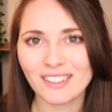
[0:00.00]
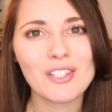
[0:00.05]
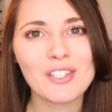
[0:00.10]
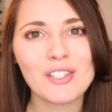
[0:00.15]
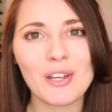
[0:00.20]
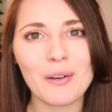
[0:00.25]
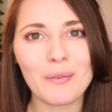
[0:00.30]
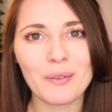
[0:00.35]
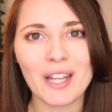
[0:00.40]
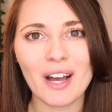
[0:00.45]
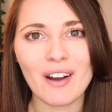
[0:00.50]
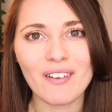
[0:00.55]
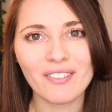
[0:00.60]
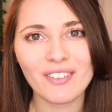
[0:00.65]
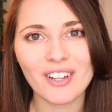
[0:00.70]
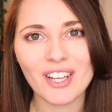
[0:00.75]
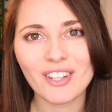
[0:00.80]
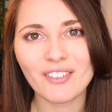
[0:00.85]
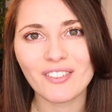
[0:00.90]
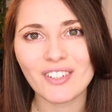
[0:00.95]
So without
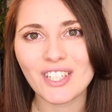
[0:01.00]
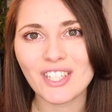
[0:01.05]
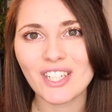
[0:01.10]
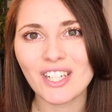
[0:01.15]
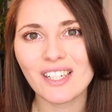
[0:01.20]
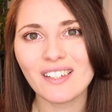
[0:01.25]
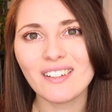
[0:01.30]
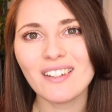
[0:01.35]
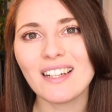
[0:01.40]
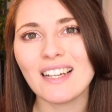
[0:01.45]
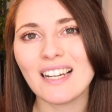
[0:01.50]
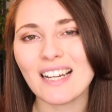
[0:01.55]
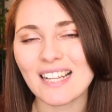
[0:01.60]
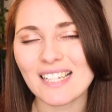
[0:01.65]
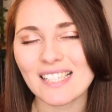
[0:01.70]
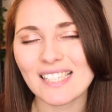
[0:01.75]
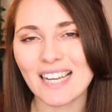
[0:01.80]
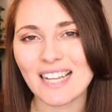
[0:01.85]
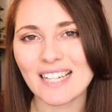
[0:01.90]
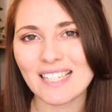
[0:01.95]
further ado,
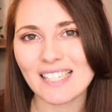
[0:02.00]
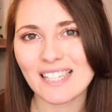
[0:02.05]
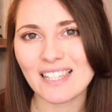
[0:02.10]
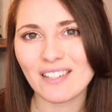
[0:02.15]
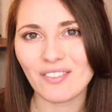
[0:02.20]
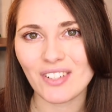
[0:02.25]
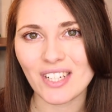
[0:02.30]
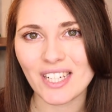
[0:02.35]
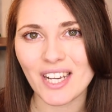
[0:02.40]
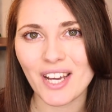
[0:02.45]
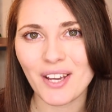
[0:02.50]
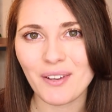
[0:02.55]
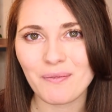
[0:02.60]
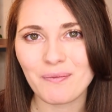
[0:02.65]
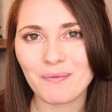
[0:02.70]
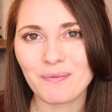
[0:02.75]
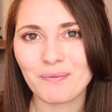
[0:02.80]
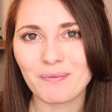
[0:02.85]
let's get into the video.